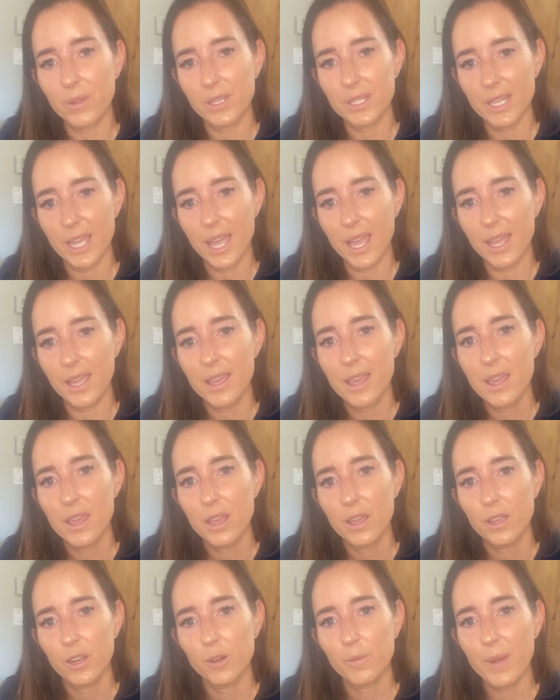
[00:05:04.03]
the day.
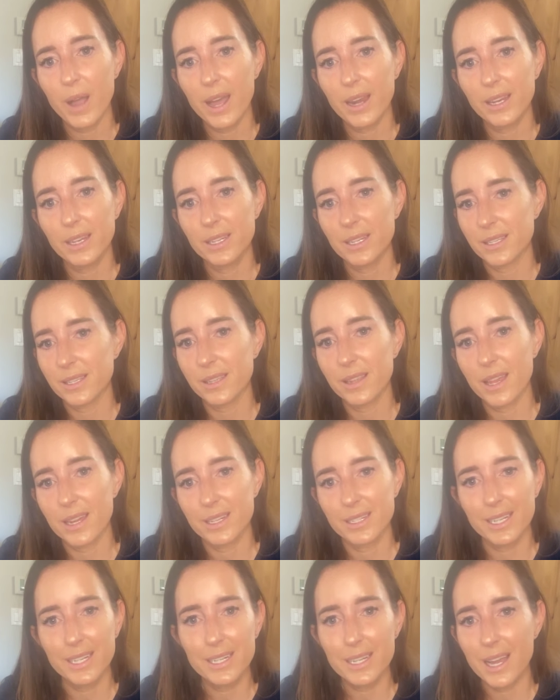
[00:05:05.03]
Your body does a lot
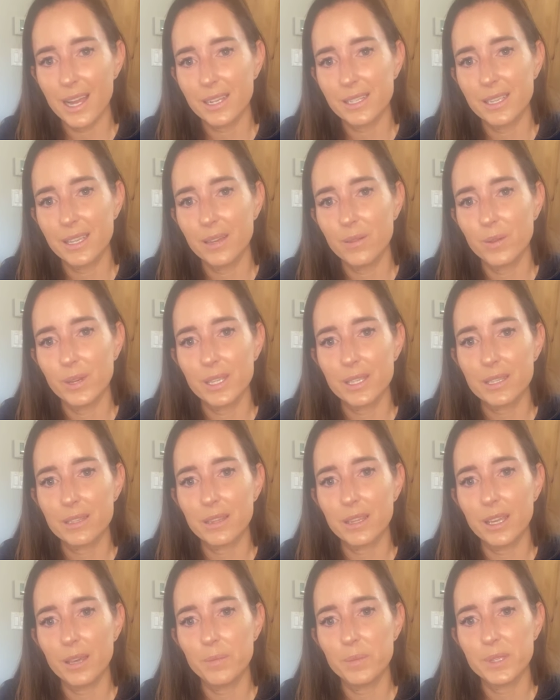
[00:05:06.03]
of detoxing when it
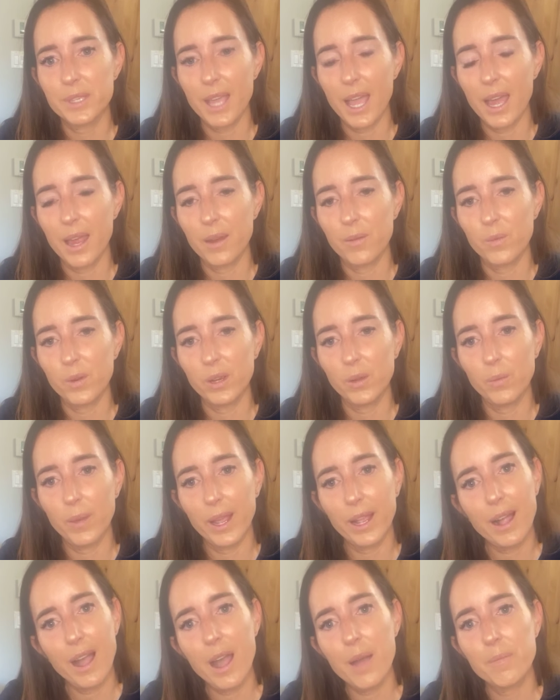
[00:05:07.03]
sleeps, and when you
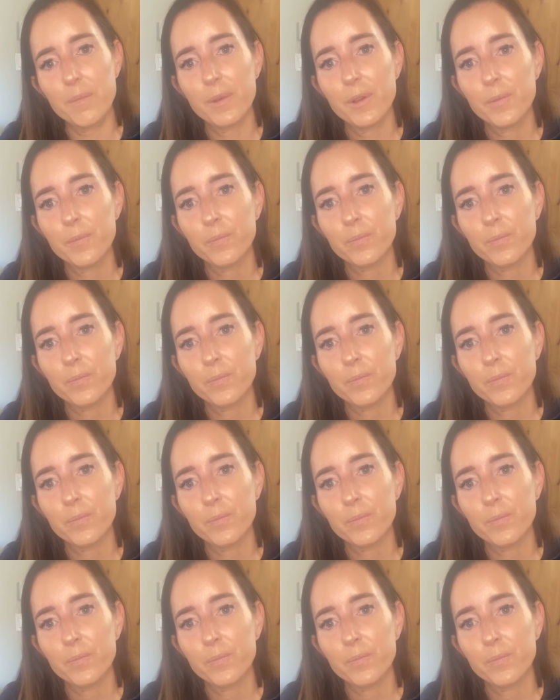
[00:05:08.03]
wake up,